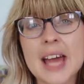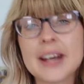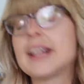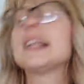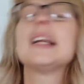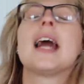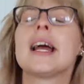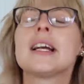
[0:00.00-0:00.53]
and
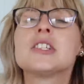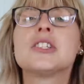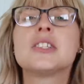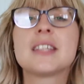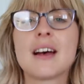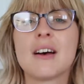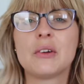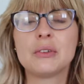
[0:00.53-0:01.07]
I'd like to
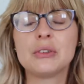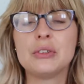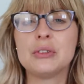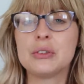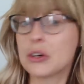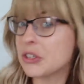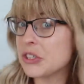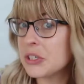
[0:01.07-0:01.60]
tell you
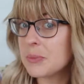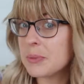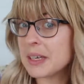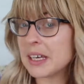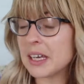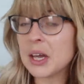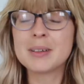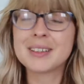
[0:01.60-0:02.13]
not to be.